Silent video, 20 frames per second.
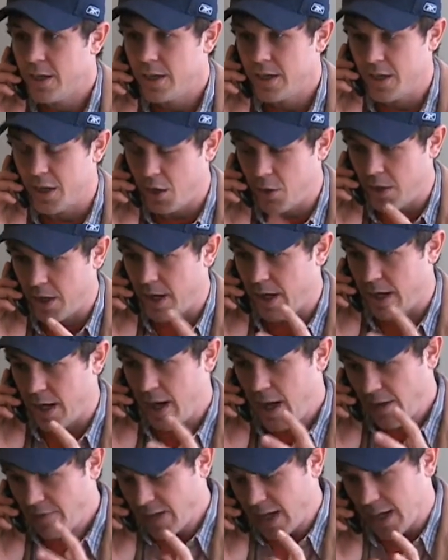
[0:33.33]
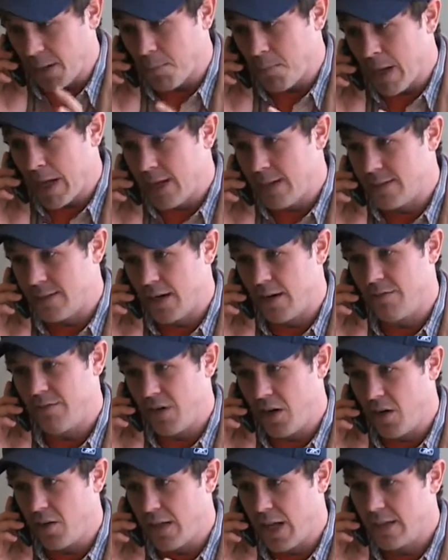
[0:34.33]
you know, and have like a maid's
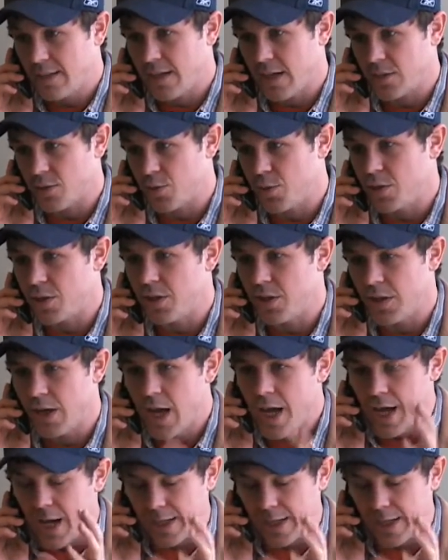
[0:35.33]
outfit on. That sounds real good.